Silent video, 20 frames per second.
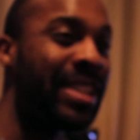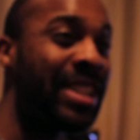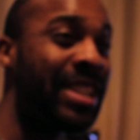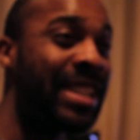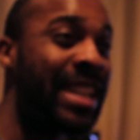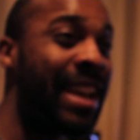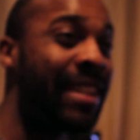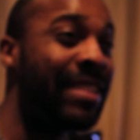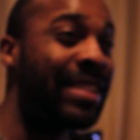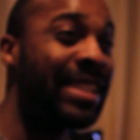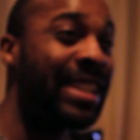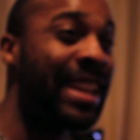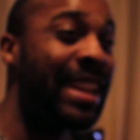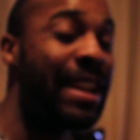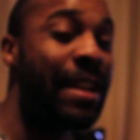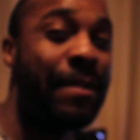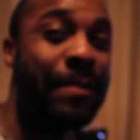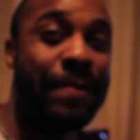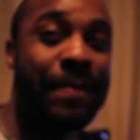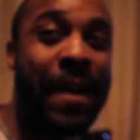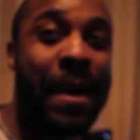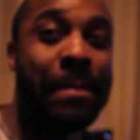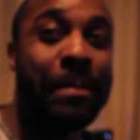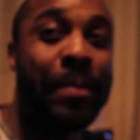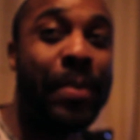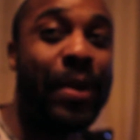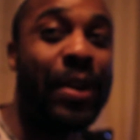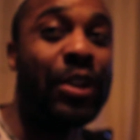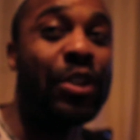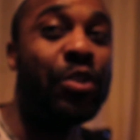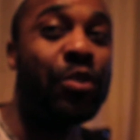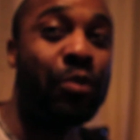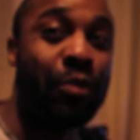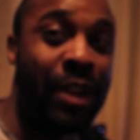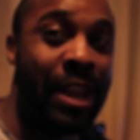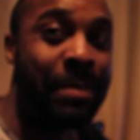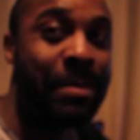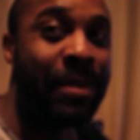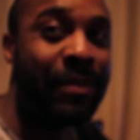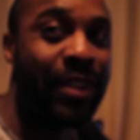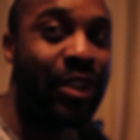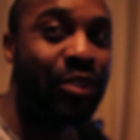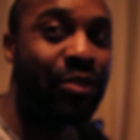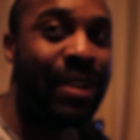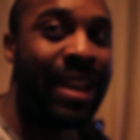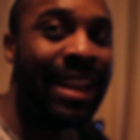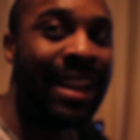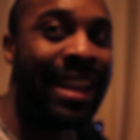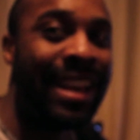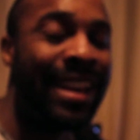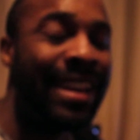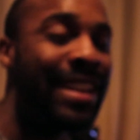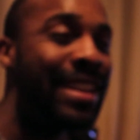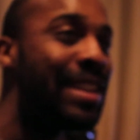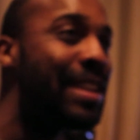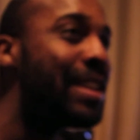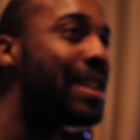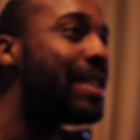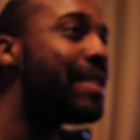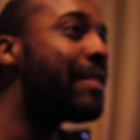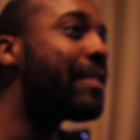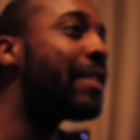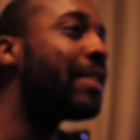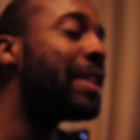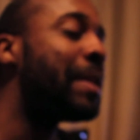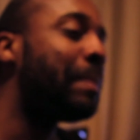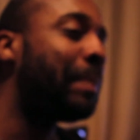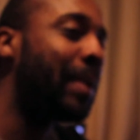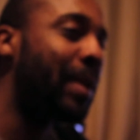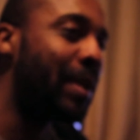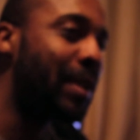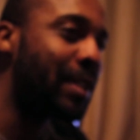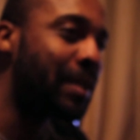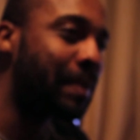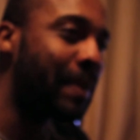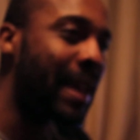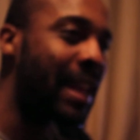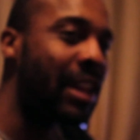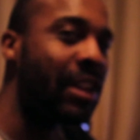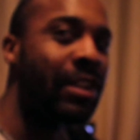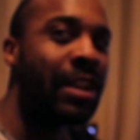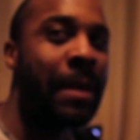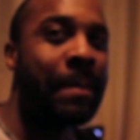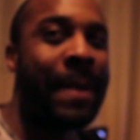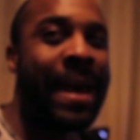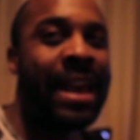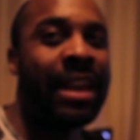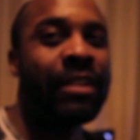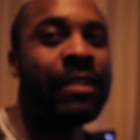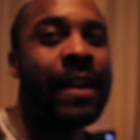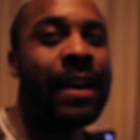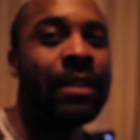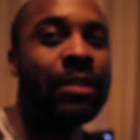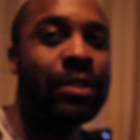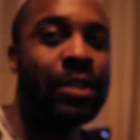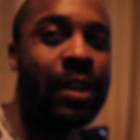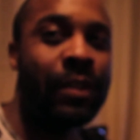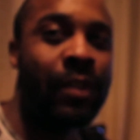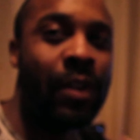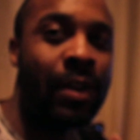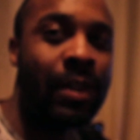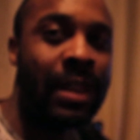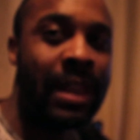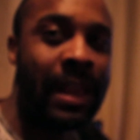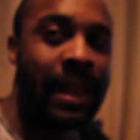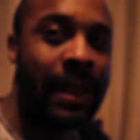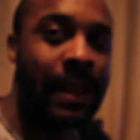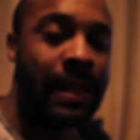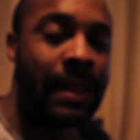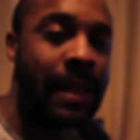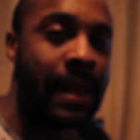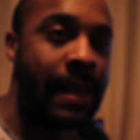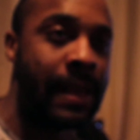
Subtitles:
Tarantino fanboy dream of a trailer. You've got the blues playing on the backgrounds, you've got the